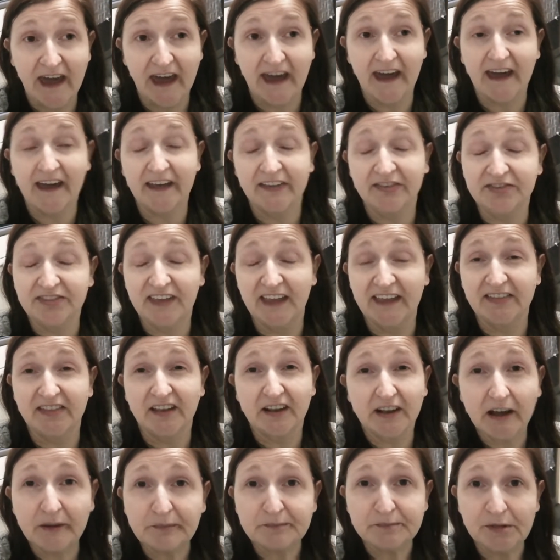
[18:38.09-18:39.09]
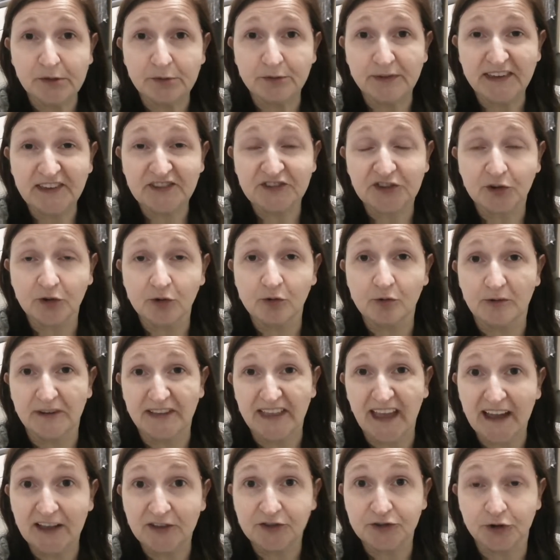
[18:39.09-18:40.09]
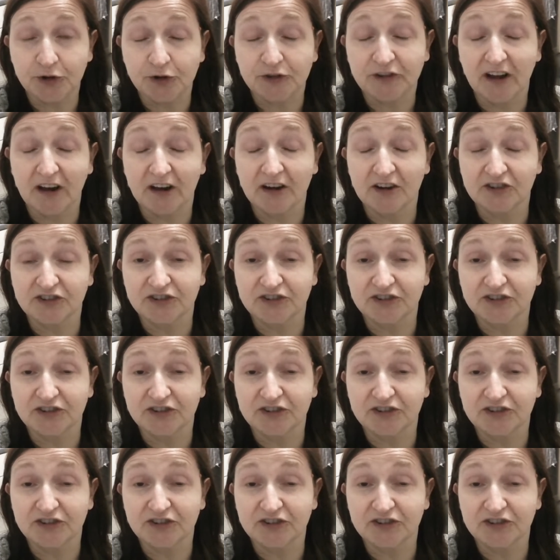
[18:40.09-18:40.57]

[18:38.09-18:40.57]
And then a couple of weeks ago, when I took her,